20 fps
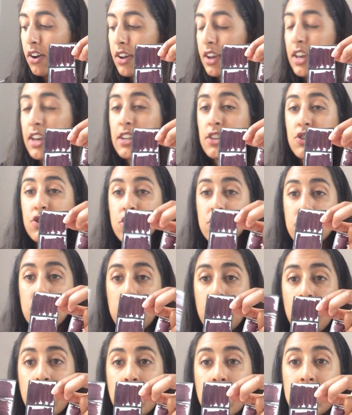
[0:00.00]
It just
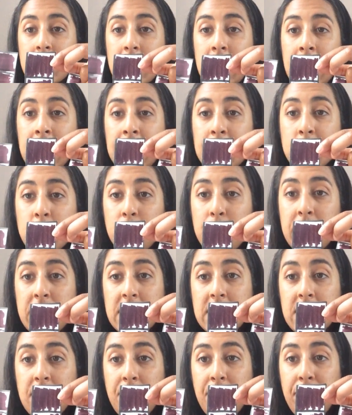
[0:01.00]
looks a little
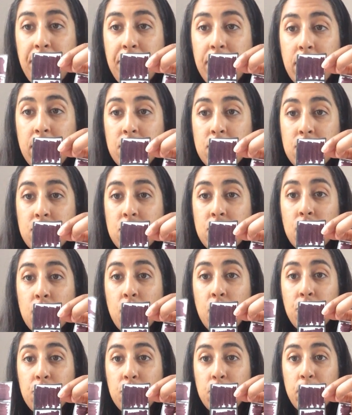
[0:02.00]
bit different to
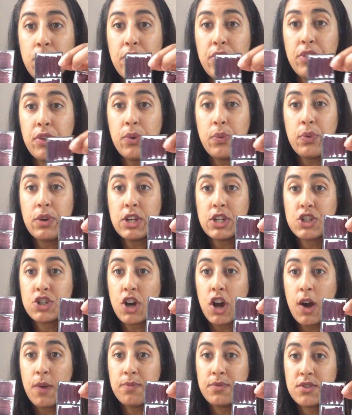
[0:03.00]
the other one that we
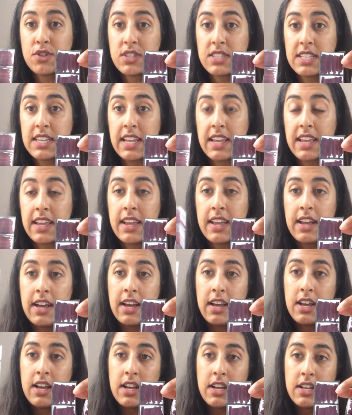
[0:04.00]
chopped, doesn't it?
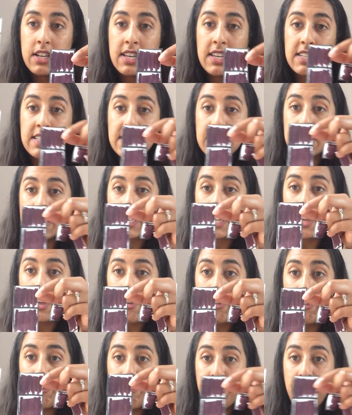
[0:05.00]
It's
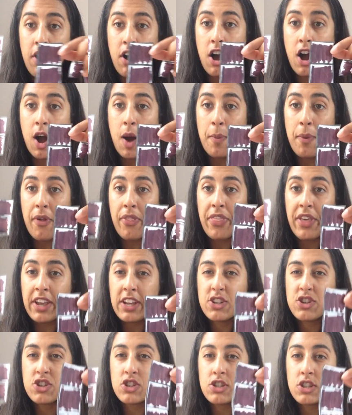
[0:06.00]
still 4, but they
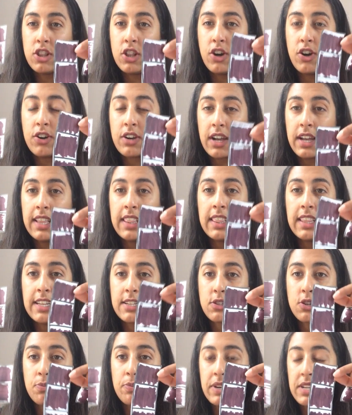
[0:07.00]
just look a
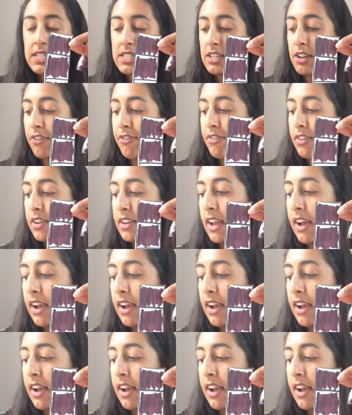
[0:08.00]
little bit different.